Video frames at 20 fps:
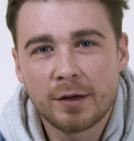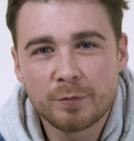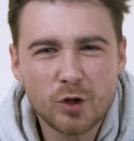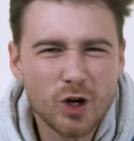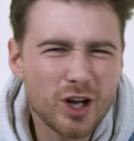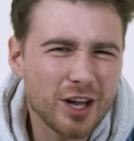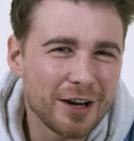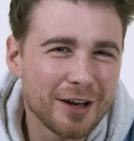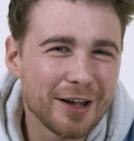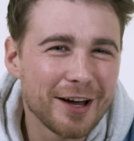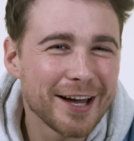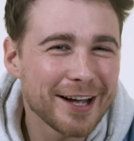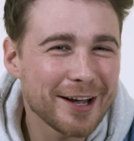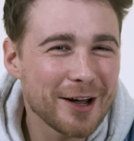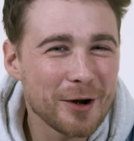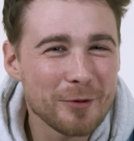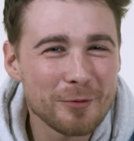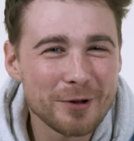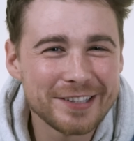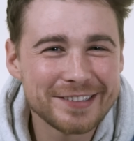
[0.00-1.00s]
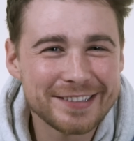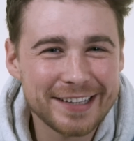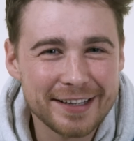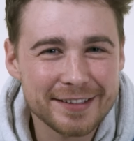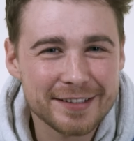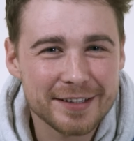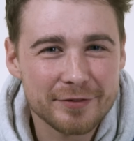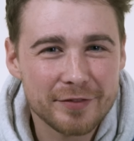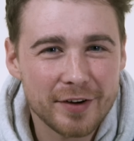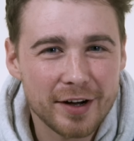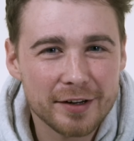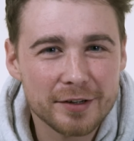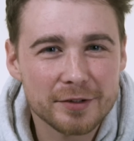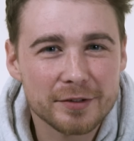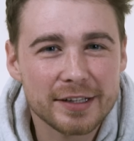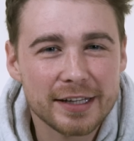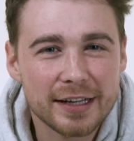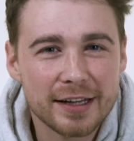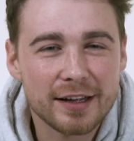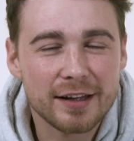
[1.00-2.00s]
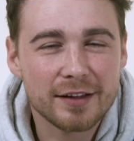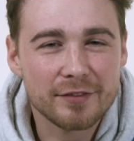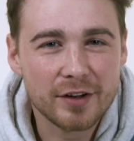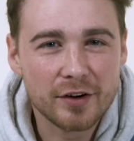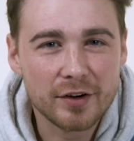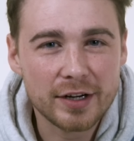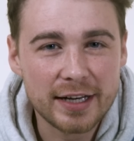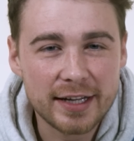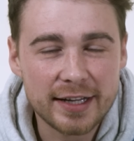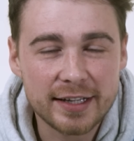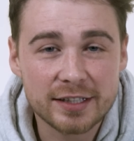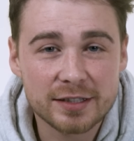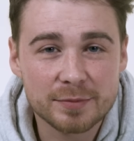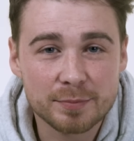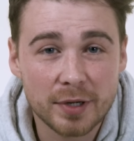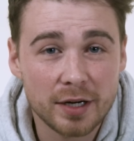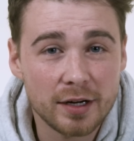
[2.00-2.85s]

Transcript: Not gonna lie, I kind of wanted to get to the final at the very least,